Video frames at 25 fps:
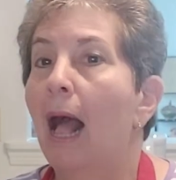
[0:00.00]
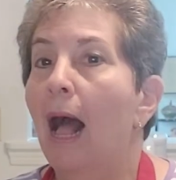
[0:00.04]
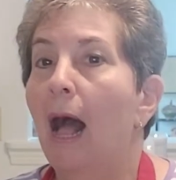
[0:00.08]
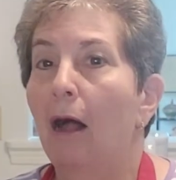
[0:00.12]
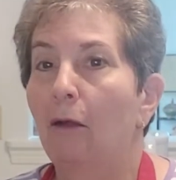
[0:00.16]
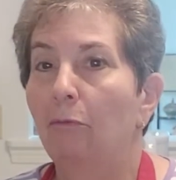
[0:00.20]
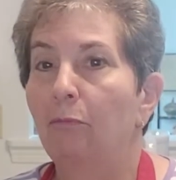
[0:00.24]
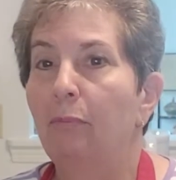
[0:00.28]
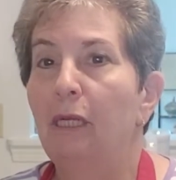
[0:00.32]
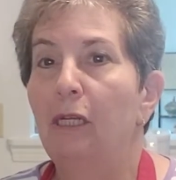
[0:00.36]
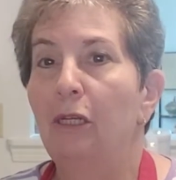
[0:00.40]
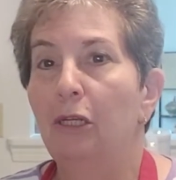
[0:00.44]

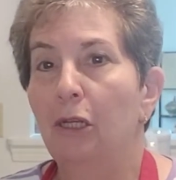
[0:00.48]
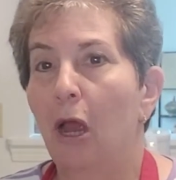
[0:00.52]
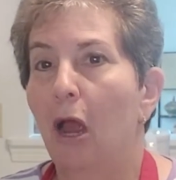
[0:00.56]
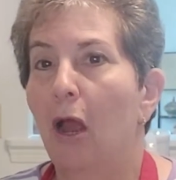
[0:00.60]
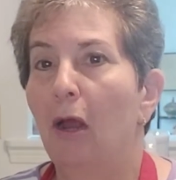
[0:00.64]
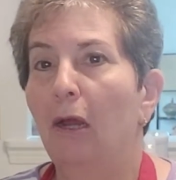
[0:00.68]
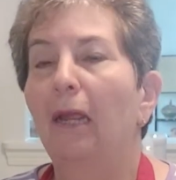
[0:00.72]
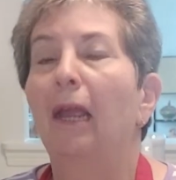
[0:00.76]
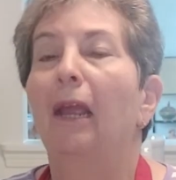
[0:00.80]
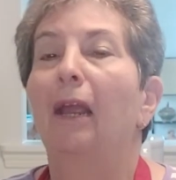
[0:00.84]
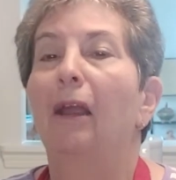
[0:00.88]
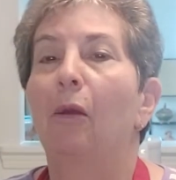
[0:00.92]
I'll be
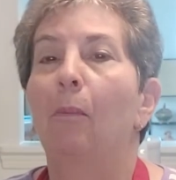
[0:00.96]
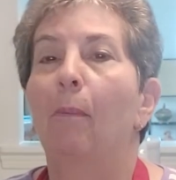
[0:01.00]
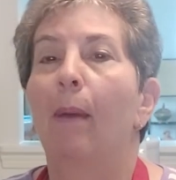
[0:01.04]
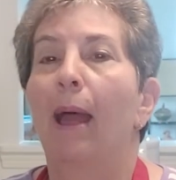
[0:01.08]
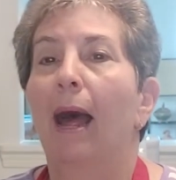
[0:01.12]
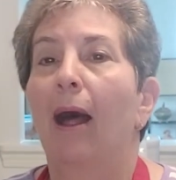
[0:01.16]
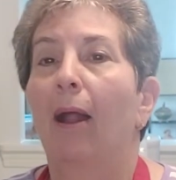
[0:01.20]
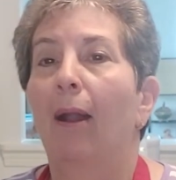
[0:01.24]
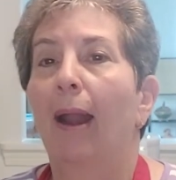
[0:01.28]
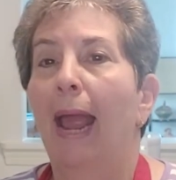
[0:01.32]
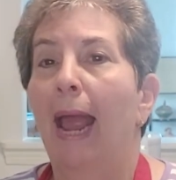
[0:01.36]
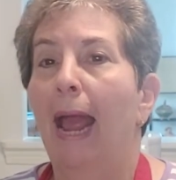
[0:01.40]
talking
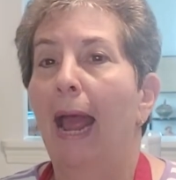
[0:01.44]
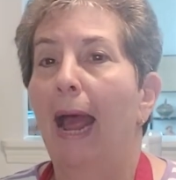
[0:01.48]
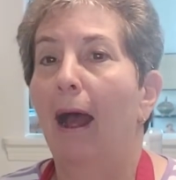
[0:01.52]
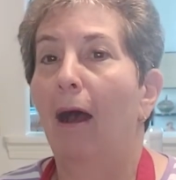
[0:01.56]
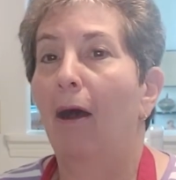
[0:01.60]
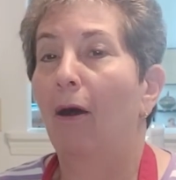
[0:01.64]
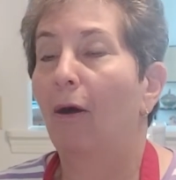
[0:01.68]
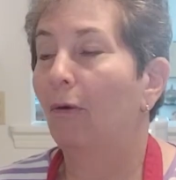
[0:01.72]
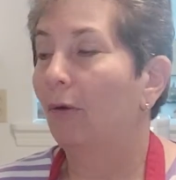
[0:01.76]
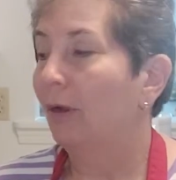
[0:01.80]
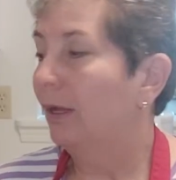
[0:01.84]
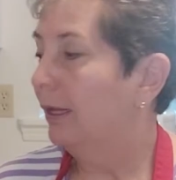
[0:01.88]
about
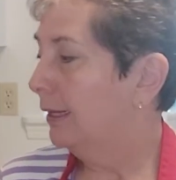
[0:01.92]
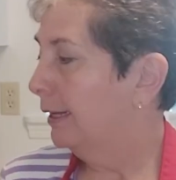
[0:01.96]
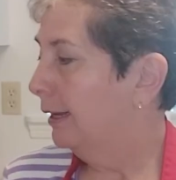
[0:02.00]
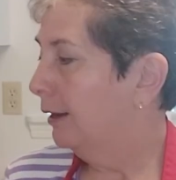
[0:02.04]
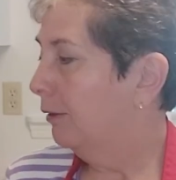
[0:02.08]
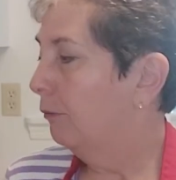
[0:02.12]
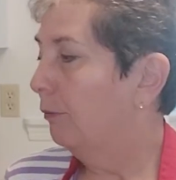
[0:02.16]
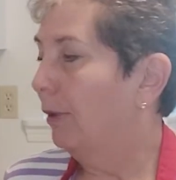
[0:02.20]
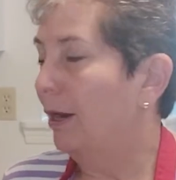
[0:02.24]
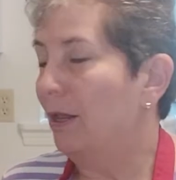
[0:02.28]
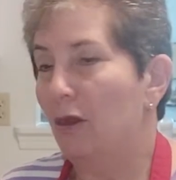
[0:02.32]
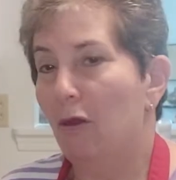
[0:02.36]
how
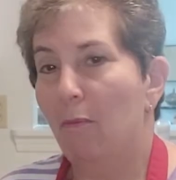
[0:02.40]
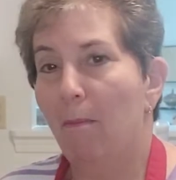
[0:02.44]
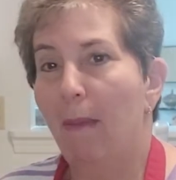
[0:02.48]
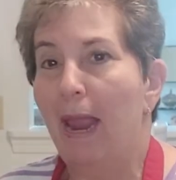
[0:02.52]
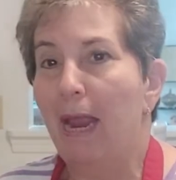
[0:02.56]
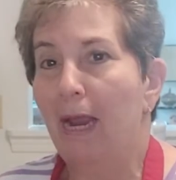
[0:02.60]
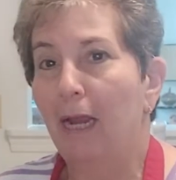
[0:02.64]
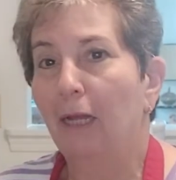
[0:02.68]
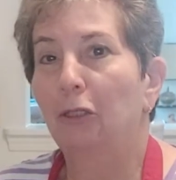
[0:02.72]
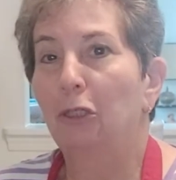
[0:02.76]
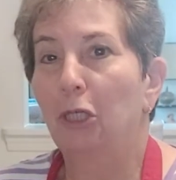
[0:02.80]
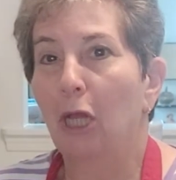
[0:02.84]
when you
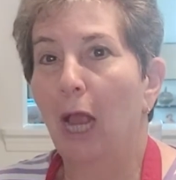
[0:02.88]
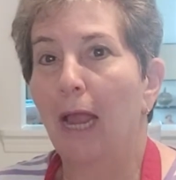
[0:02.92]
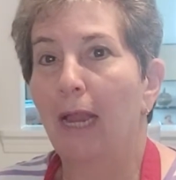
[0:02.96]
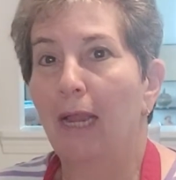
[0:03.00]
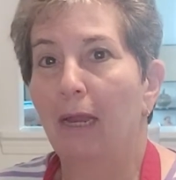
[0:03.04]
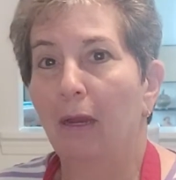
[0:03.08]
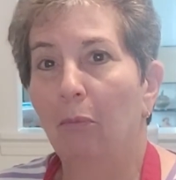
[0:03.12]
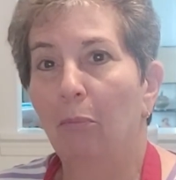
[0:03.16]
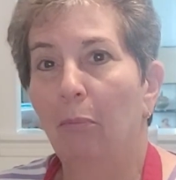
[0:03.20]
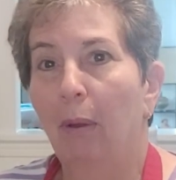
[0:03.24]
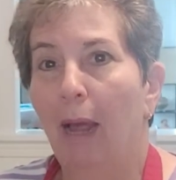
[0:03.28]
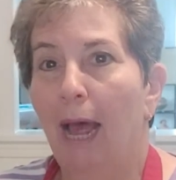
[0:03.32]
make a
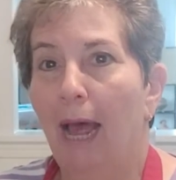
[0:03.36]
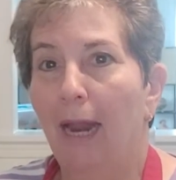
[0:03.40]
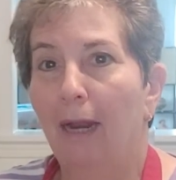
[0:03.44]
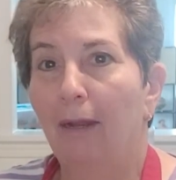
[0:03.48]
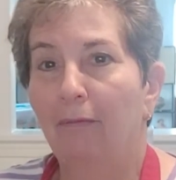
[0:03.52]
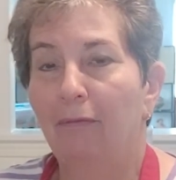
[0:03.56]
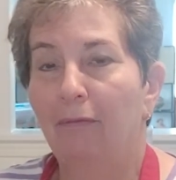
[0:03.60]
giant pot